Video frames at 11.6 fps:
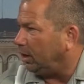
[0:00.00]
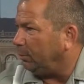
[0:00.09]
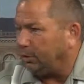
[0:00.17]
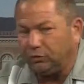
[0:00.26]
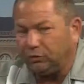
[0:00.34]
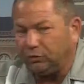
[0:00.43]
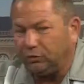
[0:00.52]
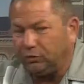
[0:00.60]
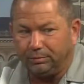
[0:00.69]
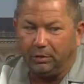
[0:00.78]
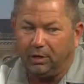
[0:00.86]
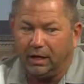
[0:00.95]
Which
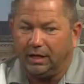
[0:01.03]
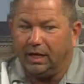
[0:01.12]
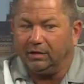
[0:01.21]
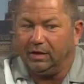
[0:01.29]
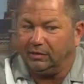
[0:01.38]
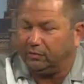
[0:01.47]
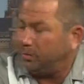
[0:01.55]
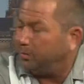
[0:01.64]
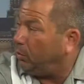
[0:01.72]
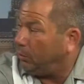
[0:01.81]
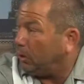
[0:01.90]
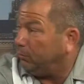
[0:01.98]
I can't take this
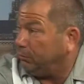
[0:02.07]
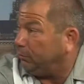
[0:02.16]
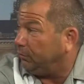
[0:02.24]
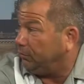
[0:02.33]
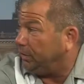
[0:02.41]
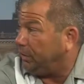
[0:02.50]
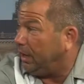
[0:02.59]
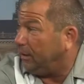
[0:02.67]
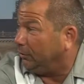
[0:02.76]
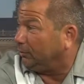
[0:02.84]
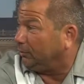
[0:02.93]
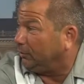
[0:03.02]
component out for
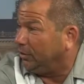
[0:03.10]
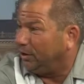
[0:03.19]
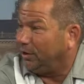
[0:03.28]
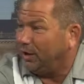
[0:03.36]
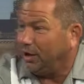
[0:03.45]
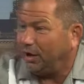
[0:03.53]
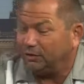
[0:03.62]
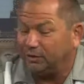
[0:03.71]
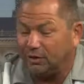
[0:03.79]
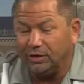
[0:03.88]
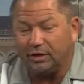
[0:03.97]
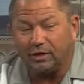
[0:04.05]
$50 to
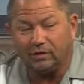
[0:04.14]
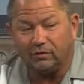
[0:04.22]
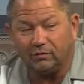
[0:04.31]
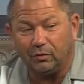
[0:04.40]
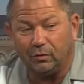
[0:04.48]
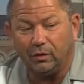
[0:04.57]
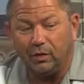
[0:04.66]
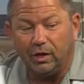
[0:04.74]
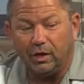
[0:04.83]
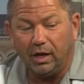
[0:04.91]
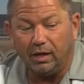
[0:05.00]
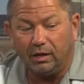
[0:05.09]
clean it. So.
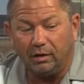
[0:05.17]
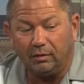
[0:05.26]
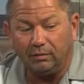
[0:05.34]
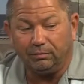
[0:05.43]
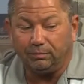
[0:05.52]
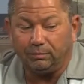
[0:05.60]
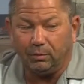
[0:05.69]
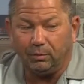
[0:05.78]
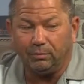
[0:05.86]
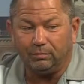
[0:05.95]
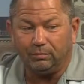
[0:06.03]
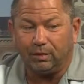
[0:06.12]
And if
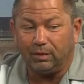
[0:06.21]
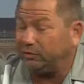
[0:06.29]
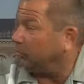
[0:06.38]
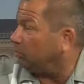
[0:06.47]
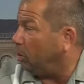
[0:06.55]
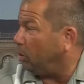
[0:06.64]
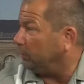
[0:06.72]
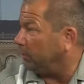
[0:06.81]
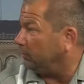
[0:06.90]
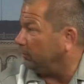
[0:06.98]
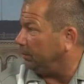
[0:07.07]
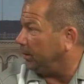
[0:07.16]
that's a small
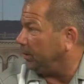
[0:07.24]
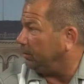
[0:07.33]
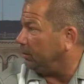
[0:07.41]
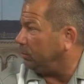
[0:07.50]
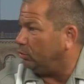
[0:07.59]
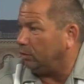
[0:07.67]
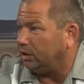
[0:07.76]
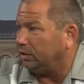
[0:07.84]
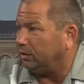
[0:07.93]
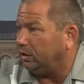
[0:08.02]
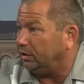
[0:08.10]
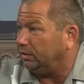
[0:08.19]
price to pay to be cool on
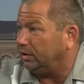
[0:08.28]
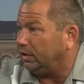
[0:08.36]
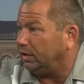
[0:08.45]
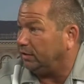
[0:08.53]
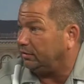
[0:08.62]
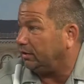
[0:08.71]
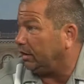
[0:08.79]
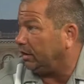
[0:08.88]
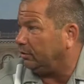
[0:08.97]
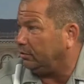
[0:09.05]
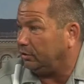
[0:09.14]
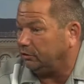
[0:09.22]
a day like
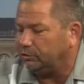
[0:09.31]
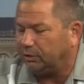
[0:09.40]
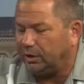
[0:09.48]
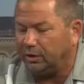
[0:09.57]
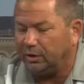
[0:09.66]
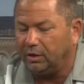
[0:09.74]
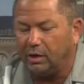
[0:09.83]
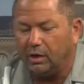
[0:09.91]
today or yesterday.